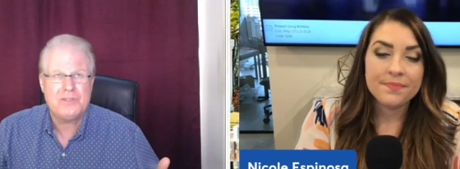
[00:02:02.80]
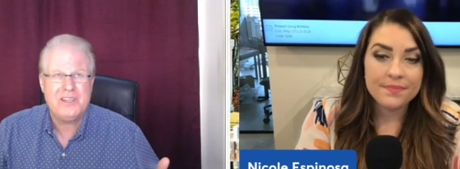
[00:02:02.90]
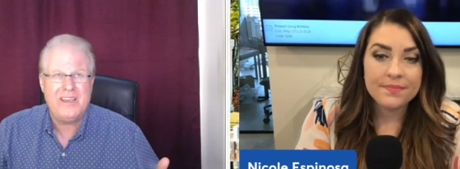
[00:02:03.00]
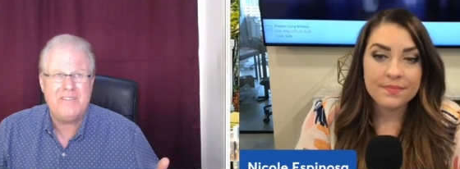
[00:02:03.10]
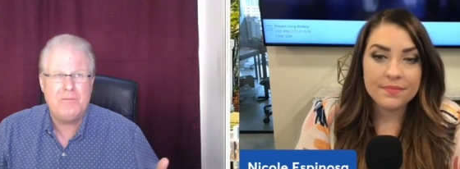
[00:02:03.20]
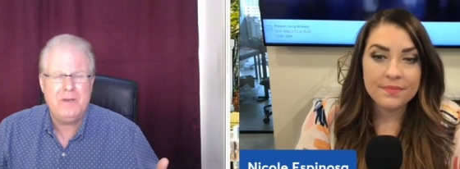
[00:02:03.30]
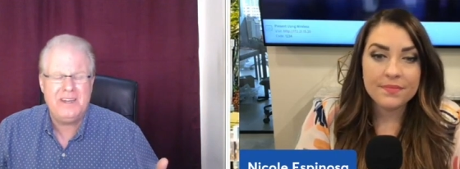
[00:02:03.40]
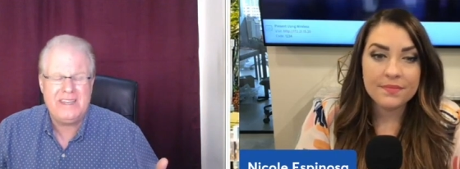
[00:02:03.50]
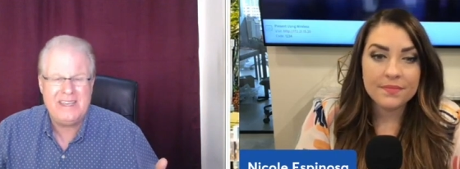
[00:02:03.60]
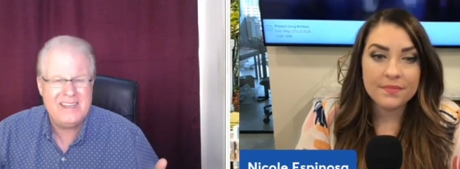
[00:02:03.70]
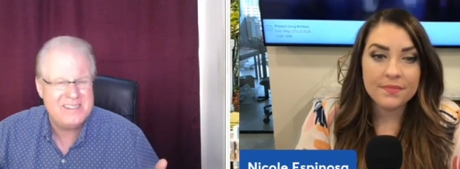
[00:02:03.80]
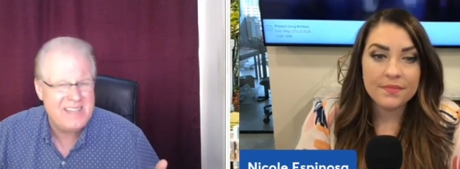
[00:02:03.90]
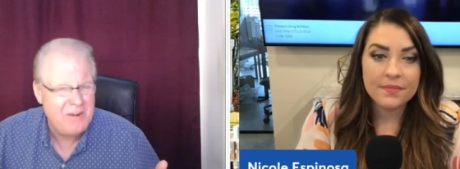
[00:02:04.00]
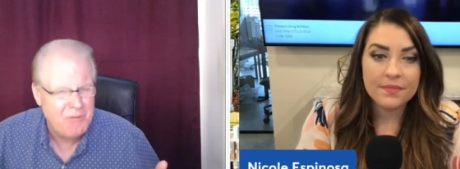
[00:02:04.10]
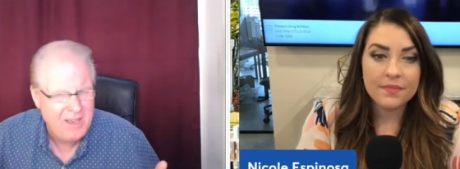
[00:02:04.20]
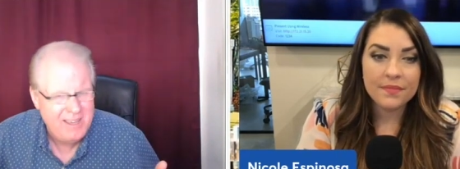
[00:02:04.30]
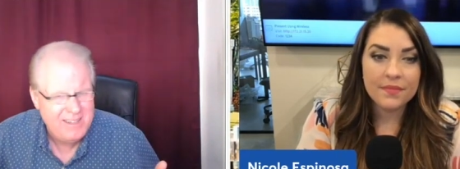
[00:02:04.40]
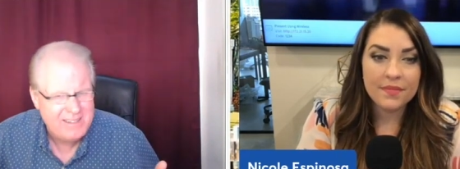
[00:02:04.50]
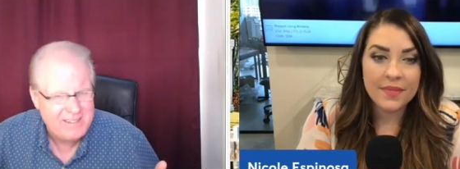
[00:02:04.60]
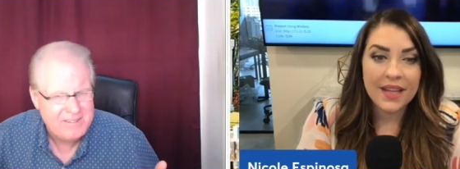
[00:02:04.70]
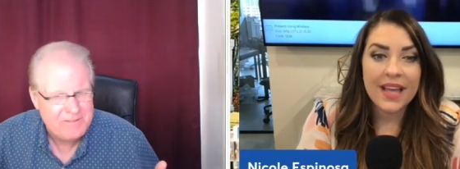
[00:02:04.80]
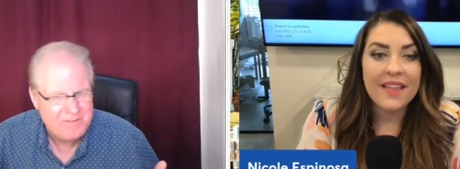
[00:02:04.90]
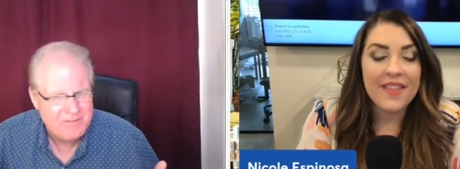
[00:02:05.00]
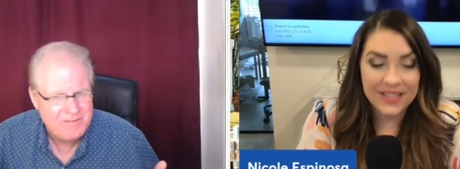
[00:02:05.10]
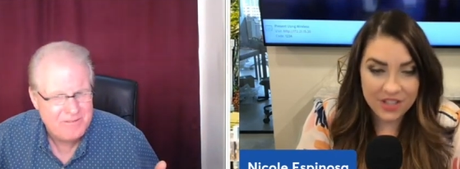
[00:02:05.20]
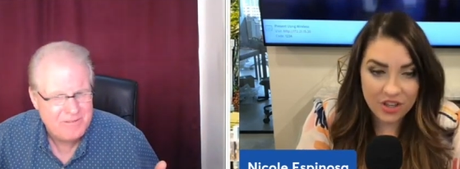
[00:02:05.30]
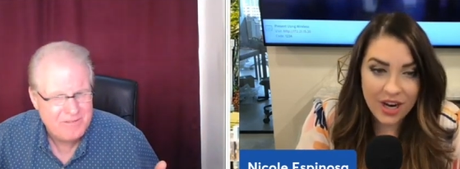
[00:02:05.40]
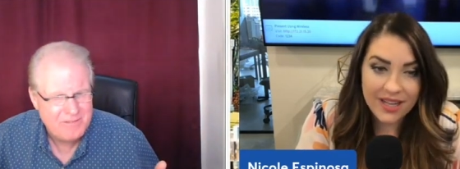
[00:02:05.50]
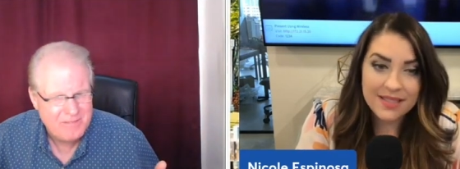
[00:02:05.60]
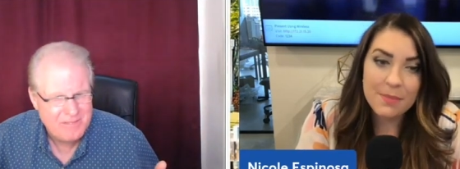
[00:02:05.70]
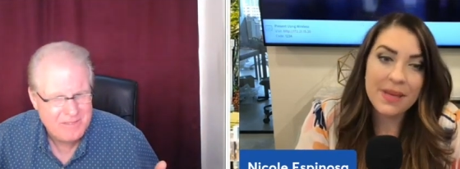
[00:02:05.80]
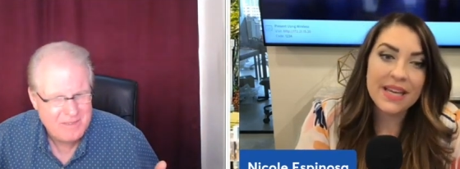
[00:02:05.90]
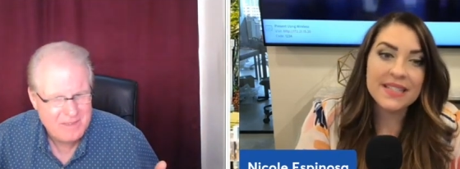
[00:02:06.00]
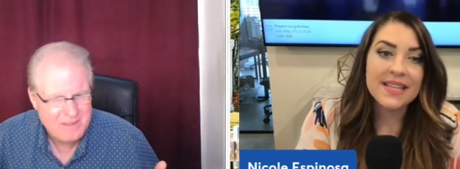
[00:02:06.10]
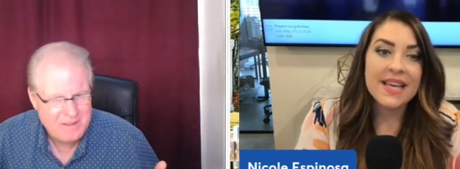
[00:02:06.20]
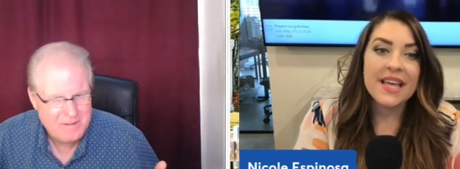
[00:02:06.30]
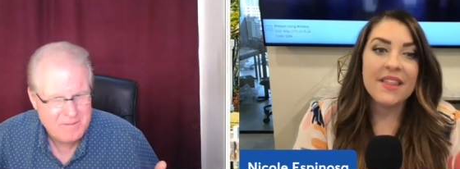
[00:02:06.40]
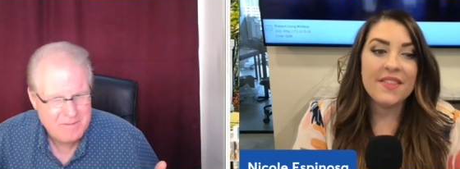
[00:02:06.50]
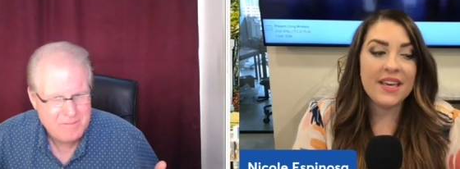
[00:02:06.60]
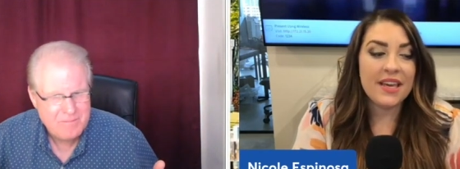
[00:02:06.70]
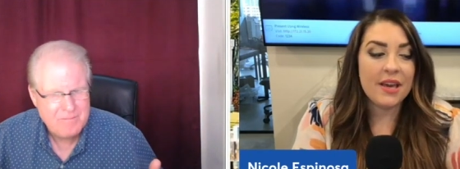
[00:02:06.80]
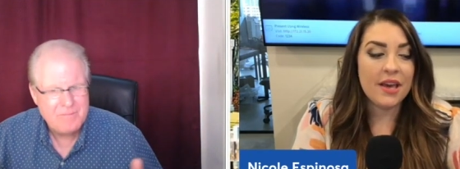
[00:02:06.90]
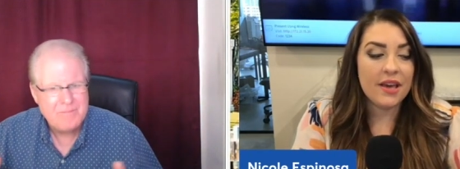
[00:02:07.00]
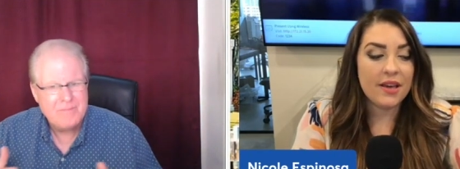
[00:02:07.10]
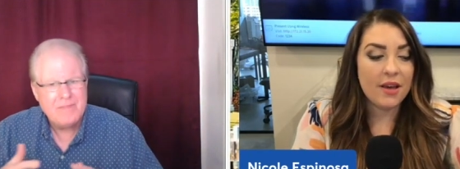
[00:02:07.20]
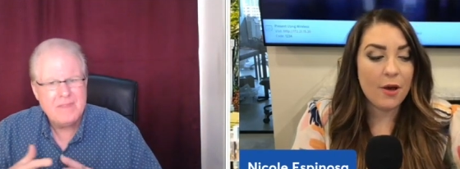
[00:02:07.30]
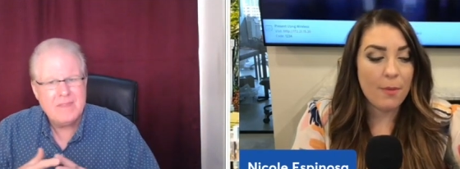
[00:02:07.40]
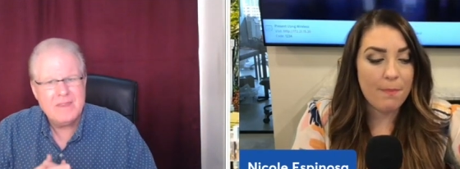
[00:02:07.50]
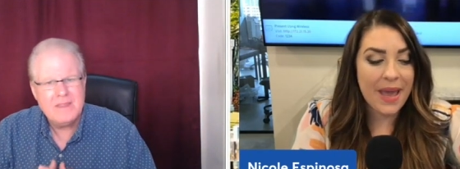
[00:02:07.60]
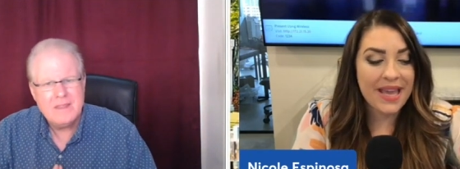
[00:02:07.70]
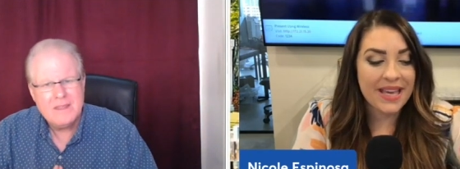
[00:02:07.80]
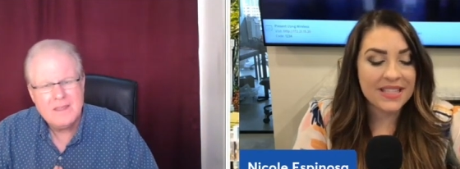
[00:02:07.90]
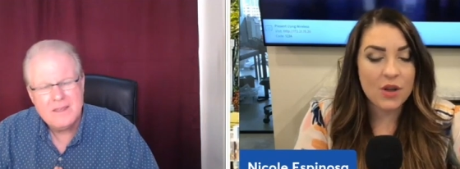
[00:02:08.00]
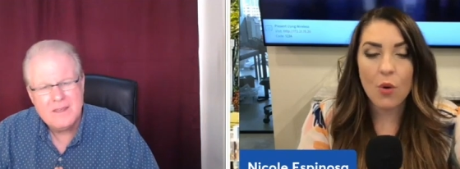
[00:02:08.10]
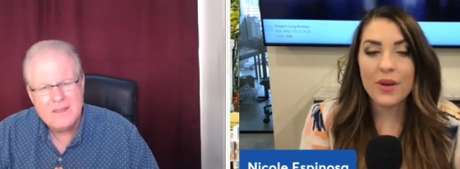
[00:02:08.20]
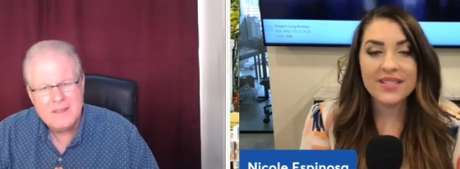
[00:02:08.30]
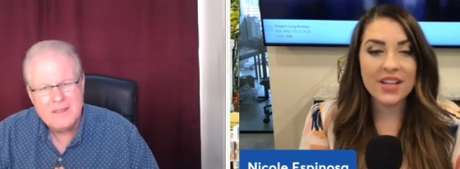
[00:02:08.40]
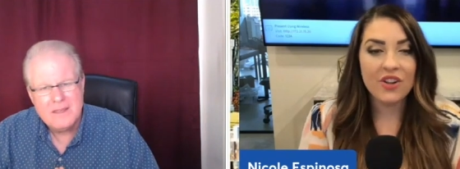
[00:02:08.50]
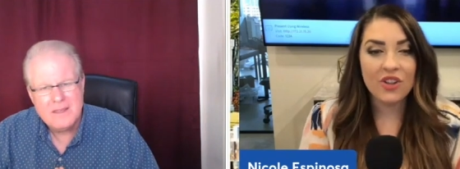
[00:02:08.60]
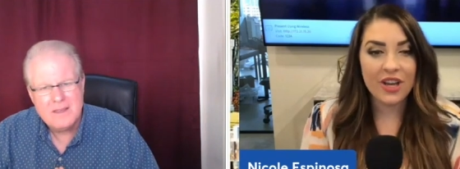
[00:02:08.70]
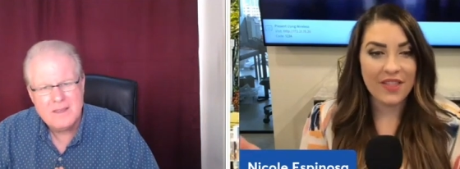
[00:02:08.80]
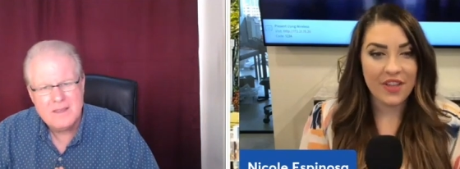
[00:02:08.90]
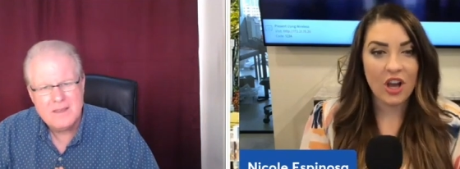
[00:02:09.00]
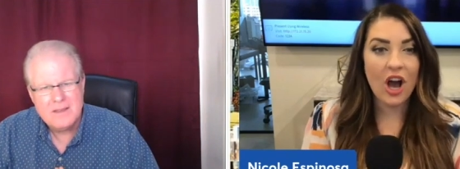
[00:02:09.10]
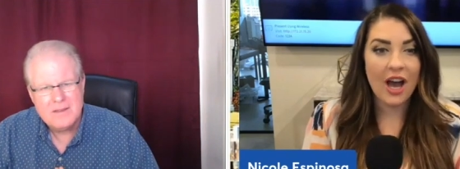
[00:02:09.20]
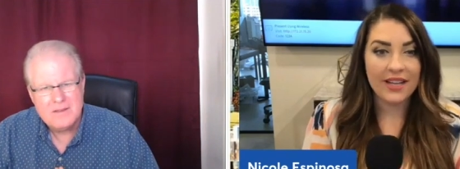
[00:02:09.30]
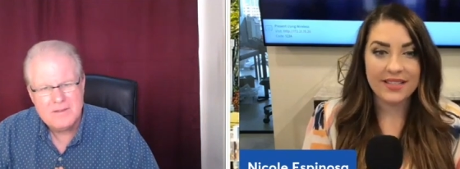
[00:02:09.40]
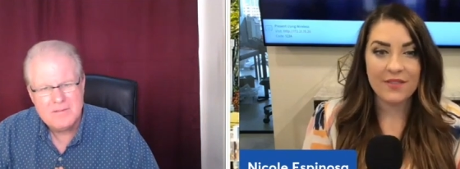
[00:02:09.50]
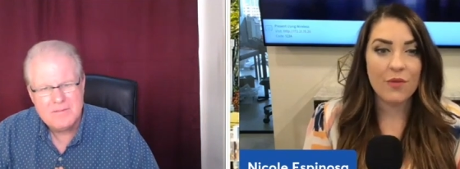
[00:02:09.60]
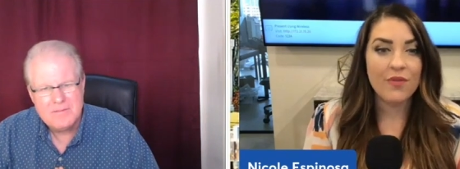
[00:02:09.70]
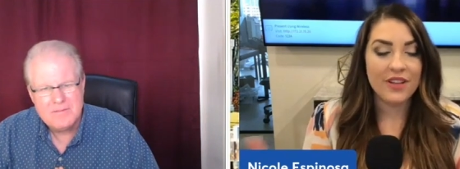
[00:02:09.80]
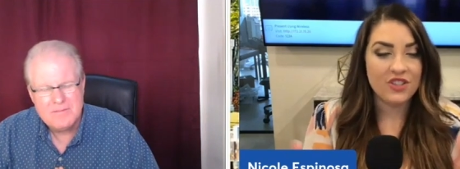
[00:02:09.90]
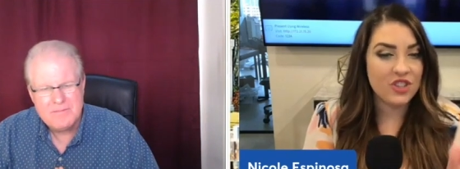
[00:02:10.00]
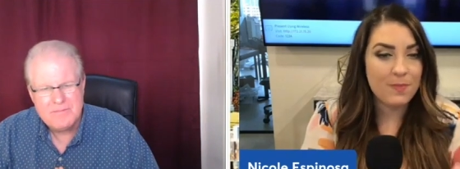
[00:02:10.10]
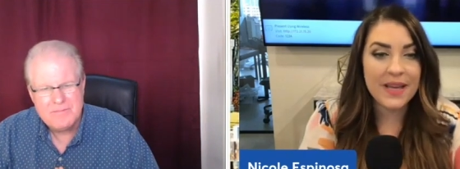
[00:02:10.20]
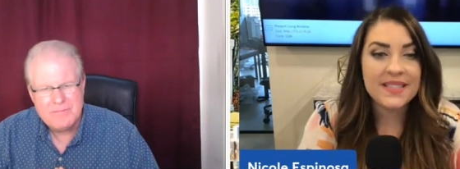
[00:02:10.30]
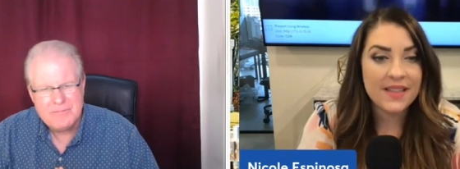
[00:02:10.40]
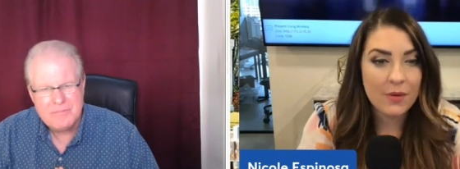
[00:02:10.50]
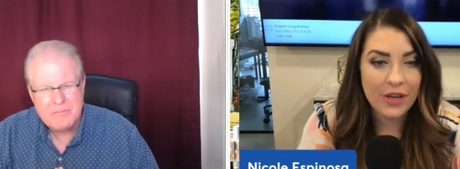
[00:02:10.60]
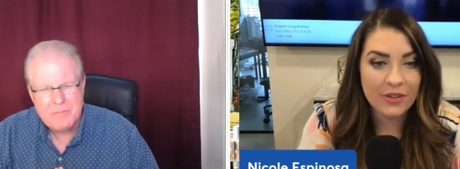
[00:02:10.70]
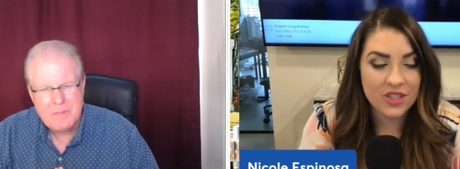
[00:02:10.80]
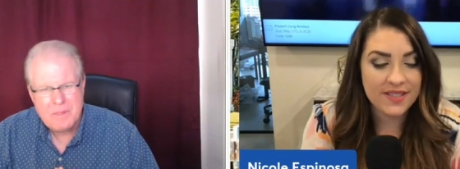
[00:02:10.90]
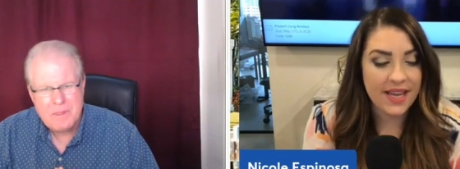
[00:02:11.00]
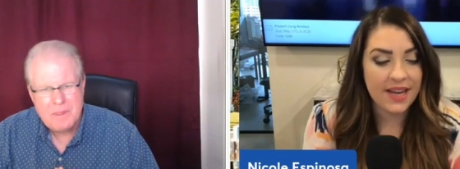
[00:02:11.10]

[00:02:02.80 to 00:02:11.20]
Speaker 1: save money. Is that right?
Speaker 2: That's correct, because the bank is always going to look at the cost of, like, basically what you just